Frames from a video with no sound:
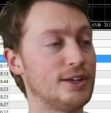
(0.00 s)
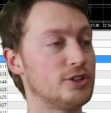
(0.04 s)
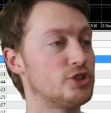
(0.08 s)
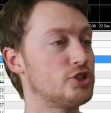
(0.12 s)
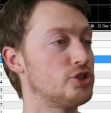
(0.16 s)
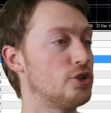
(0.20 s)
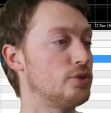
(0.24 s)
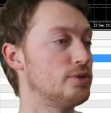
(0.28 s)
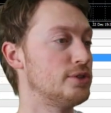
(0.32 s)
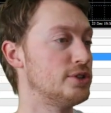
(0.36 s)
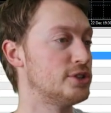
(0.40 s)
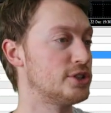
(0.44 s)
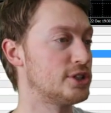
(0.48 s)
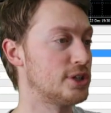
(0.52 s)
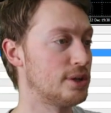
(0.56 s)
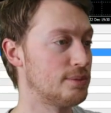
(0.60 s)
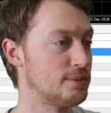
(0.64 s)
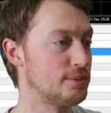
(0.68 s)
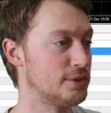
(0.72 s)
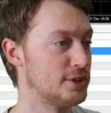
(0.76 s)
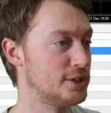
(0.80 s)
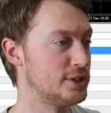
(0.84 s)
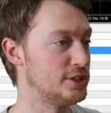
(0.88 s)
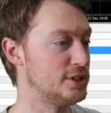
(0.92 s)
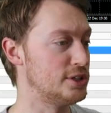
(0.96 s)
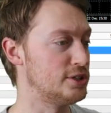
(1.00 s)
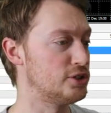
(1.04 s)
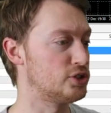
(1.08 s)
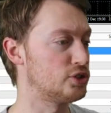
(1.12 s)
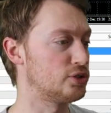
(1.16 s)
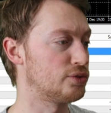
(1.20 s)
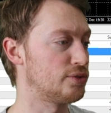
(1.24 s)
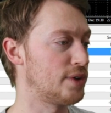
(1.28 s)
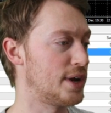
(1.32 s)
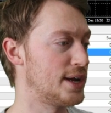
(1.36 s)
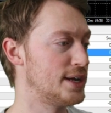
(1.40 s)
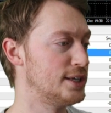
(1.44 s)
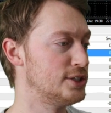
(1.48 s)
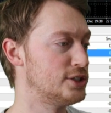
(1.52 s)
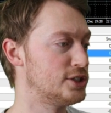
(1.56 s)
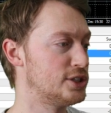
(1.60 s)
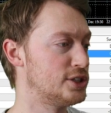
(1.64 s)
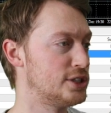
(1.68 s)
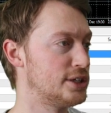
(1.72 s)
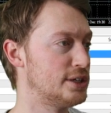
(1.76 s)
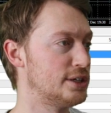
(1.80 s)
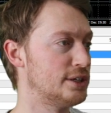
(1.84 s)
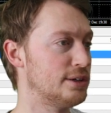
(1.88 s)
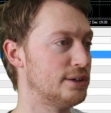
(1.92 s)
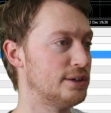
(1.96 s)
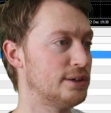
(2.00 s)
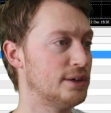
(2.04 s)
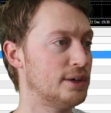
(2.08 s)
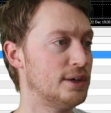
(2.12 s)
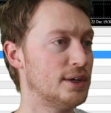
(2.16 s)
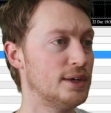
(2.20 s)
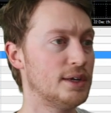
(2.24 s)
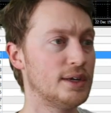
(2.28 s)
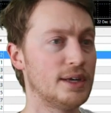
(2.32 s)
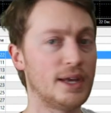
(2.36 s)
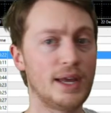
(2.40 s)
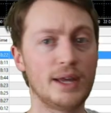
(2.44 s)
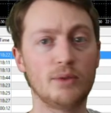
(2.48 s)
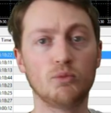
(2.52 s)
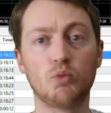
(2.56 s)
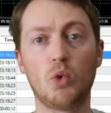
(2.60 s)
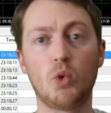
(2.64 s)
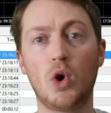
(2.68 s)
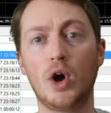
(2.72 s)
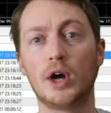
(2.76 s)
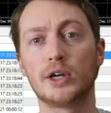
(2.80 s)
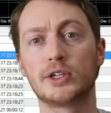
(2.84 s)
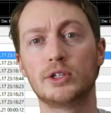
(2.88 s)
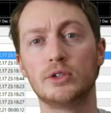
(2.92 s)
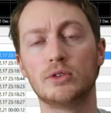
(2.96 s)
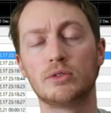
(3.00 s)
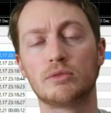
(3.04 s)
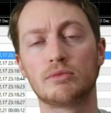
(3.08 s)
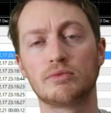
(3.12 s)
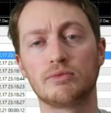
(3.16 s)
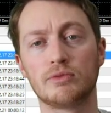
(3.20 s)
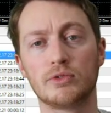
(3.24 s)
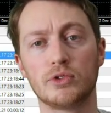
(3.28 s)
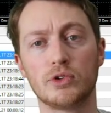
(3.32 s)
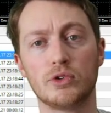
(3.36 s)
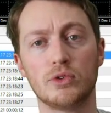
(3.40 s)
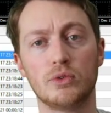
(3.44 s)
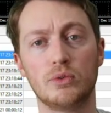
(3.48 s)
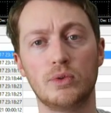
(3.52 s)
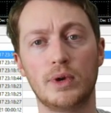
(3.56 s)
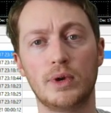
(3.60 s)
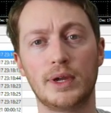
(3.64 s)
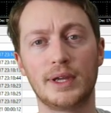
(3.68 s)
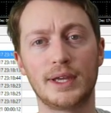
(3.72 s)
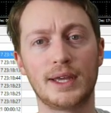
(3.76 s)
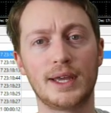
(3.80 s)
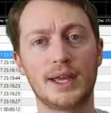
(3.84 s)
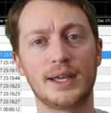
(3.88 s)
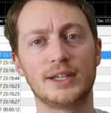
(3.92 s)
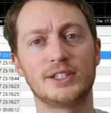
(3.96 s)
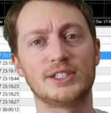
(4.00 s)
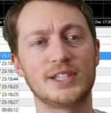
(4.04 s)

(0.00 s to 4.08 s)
I'll show you some of the trades here and walk you through a,